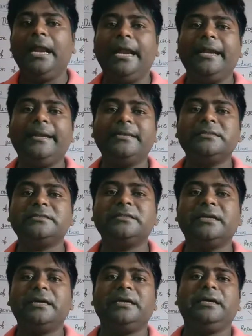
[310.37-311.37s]
It is
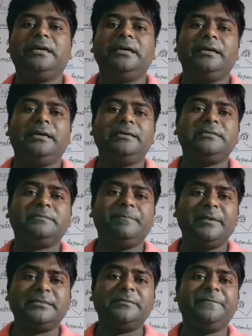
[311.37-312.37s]
the
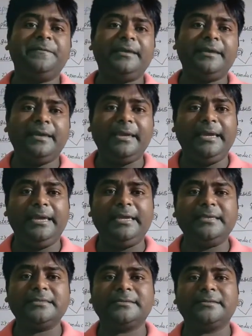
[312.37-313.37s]
specific
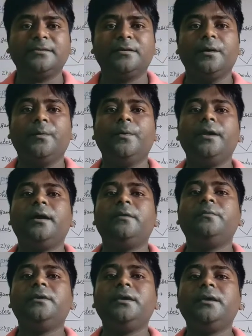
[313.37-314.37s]
age
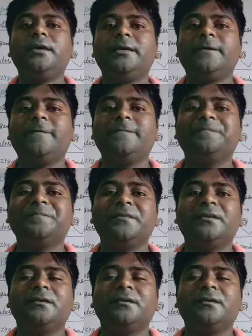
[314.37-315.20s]
where we have